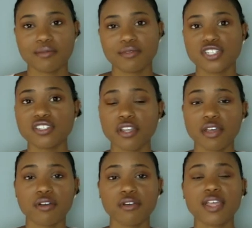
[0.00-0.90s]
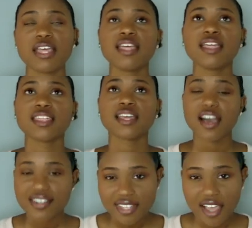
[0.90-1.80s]
Just know that
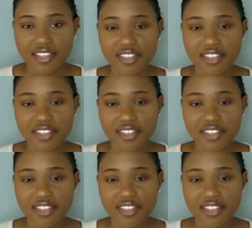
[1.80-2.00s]
God has got